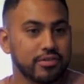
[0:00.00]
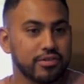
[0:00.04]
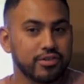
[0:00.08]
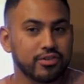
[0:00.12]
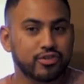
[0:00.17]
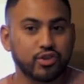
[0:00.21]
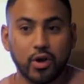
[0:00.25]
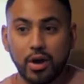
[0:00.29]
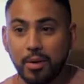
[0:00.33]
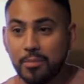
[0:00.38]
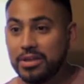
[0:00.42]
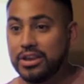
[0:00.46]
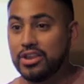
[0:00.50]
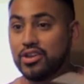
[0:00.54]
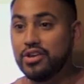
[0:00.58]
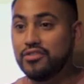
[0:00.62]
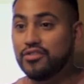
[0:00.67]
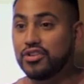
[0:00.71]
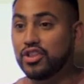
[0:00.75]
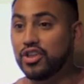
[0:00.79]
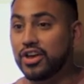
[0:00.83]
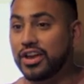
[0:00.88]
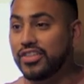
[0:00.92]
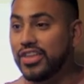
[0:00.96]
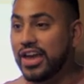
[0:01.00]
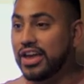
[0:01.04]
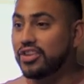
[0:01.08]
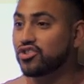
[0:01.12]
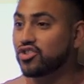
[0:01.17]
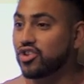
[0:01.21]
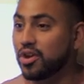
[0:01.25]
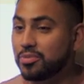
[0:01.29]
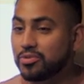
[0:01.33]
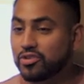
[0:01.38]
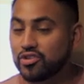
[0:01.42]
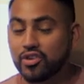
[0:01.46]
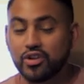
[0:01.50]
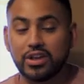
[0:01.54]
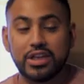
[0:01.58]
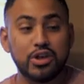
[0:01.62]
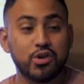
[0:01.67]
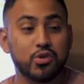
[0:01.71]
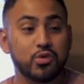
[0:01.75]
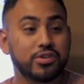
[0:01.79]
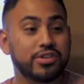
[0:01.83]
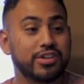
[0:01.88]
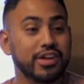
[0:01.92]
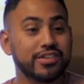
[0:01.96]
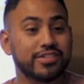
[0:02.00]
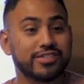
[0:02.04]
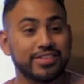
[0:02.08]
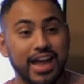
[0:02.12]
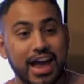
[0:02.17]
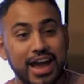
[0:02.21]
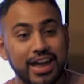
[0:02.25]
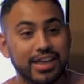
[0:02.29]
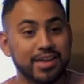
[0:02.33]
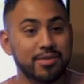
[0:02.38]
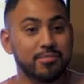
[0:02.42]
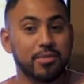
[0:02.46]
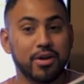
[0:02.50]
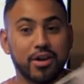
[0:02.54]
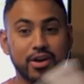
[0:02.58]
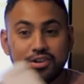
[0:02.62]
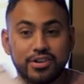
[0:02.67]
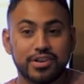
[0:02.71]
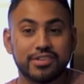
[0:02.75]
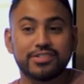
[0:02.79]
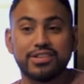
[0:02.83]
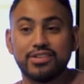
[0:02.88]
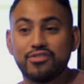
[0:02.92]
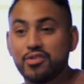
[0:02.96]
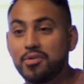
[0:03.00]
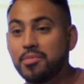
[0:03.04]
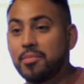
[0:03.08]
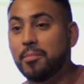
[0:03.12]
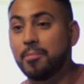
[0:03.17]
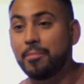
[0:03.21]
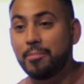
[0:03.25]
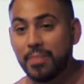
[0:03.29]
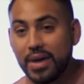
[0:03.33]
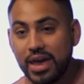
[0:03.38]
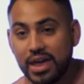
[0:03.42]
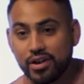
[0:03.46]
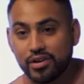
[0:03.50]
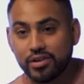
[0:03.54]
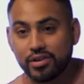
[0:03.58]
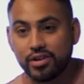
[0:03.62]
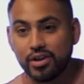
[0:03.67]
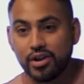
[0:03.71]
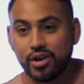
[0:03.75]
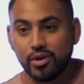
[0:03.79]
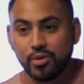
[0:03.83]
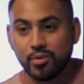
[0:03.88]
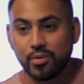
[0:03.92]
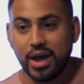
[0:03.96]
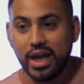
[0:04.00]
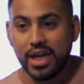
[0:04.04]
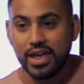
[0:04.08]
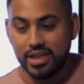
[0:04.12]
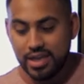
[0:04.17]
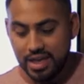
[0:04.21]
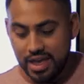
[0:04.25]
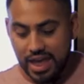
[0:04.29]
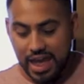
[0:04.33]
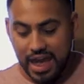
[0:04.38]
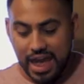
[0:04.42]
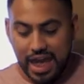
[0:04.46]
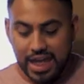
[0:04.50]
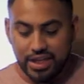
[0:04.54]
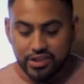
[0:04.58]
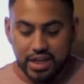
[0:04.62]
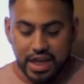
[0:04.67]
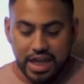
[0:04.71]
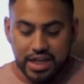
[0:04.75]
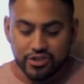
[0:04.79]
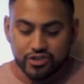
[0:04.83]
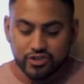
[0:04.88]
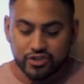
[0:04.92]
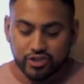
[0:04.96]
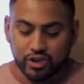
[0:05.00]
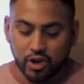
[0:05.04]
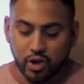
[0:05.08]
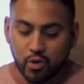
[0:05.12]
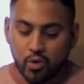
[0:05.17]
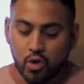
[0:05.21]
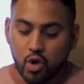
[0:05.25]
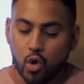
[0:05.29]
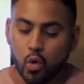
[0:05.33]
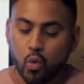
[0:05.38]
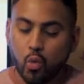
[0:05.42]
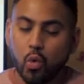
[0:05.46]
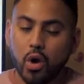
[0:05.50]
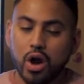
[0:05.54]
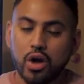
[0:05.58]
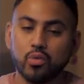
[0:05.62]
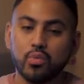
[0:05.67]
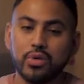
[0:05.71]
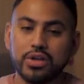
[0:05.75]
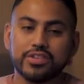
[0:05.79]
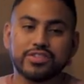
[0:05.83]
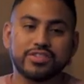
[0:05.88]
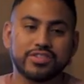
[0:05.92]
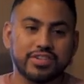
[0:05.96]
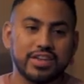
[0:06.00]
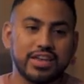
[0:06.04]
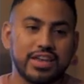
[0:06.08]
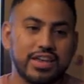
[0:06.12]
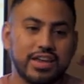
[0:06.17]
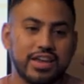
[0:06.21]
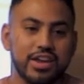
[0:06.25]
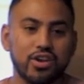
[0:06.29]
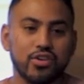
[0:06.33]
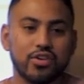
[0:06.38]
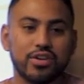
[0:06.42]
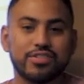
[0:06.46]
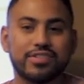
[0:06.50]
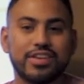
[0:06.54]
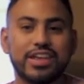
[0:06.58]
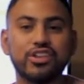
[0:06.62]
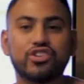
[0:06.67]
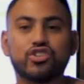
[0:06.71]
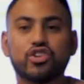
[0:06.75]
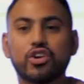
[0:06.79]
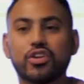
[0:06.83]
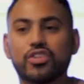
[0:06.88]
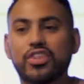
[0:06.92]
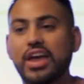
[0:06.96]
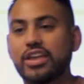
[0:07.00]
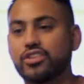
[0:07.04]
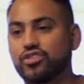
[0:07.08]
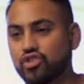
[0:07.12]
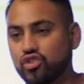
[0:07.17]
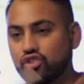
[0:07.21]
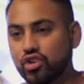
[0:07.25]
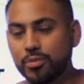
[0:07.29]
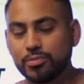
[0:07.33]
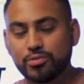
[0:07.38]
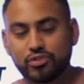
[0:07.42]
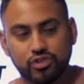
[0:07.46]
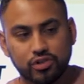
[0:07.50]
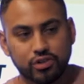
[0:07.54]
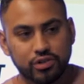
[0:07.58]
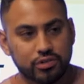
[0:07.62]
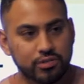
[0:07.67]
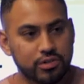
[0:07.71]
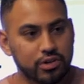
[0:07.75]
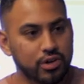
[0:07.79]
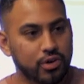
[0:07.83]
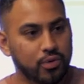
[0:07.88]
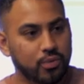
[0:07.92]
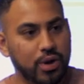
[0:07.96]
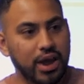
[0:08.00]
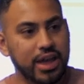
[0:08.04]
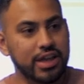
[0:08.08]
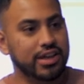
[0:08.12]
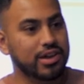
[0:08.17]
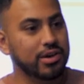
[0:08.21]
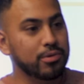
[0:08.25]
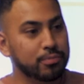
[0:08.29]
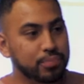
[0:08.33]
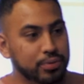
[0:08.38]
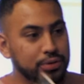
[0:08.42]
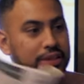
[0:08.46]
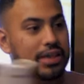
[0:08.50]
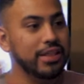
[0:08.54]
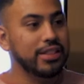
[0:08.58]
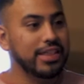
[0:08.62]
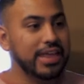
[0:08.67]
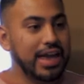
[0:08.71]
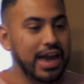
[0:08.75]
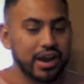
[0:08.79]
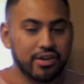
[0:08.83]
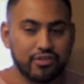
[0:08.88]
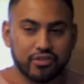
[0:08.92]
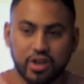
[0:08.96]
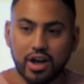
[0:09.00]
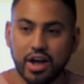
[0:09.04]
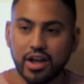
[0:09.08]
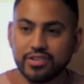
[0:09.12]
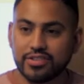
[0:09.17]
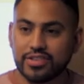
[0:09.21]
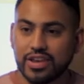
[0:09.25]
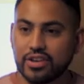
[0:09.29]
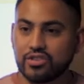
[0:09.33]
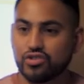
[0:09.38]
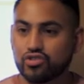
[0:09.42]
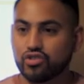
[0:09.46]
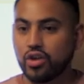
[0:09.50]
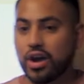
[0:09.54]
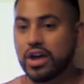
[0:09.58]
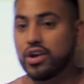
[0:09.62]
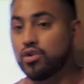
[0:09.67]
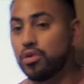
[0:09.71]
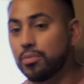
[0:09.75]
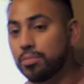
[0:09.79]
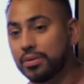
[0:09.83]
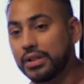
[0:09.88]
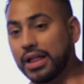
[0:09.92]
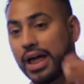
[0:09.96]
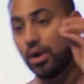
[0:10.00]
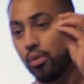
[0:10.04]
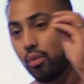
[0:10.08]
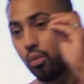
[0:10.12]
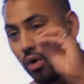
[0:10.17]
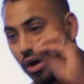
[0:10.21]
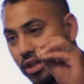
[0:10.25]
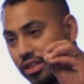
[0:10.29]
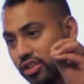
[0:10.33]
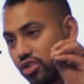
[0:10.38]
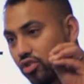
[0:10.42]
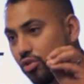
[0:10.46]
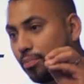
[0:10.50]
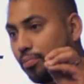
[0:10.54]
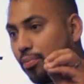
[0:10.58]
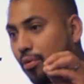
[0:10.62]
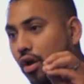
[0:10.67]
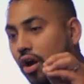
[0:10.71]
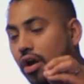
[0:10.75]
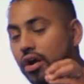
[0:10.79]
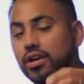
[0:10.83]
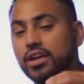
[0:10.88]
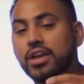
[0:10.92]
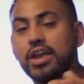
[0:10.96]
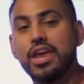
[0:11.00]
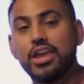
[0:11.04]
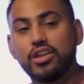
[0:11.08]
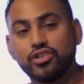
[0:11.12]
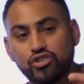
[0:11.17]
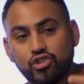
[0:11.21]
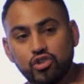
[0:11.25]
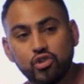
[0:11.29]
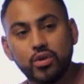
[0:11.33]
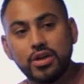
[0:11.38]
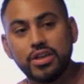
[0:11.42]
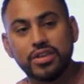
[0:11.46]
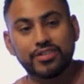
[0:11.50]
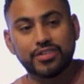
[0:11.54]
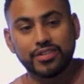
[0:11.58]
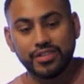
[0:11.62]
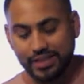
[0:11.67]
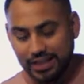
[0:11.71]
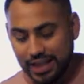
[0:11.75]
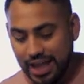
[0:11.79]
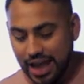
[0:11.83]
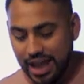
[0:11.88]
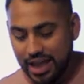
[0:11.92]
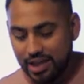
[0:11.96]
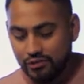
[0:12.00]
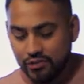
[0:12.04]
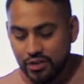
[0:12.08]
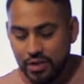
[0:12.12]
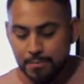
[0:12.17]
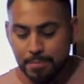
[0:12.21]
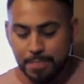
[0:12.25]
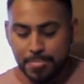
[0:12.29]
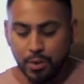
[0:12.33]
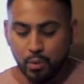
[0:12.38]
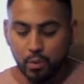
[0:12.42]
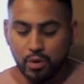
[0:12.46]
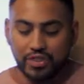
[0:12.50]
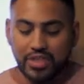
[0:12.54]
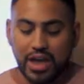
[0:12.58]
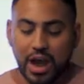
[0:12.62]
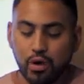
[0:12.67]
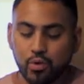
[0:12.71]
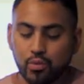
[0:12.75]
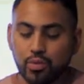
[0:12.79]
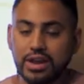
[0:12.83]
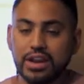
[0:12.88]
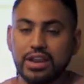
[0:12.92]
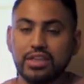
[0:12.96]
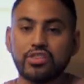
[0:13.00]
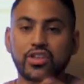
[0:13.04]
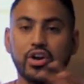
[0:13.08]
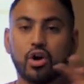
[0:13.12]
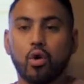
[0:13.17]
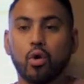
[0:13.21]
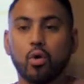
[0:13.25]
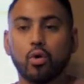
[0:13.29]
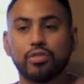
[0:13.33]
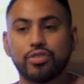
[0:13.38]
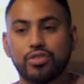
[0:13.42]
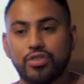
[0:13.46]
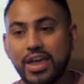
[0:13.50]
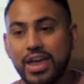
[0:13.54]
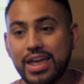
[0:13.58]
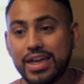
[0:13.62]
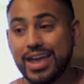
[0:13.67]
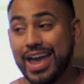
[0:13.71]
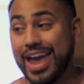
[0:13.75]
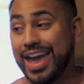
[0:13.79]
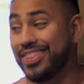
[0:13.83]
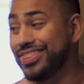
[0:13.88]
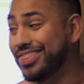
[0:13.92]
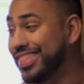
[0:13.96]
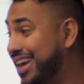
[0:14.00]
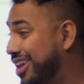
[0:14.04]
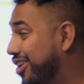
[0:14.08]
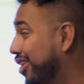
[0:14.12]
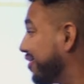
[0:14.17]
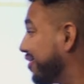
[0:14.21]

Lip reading: So, I mean, you even look at that scripture, he who does not get married does even better, right? And so what we see here is he took that scripture, right, completely out of context, tried to apply one little part to his life without reading the whole thing. And then